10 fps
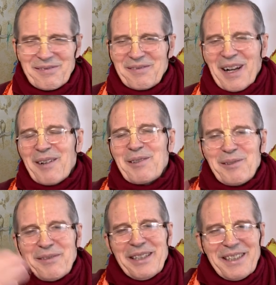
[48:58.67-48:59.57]
How
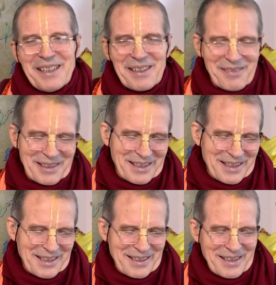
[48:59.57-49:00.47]
do we deal with
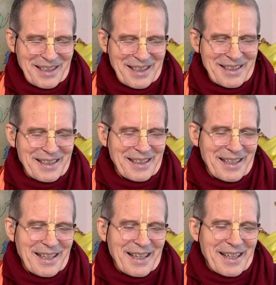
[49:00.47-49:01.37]
this? And
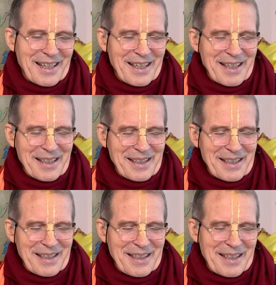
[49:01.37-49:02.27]

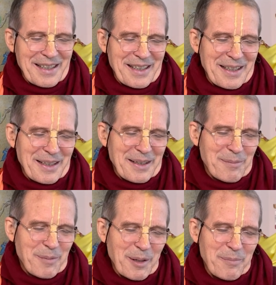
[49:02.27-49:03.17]
in the
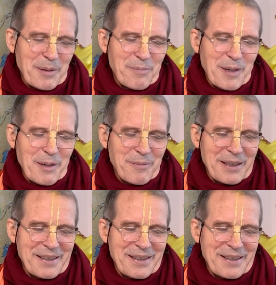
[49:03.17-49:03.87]
purport, Prabhupada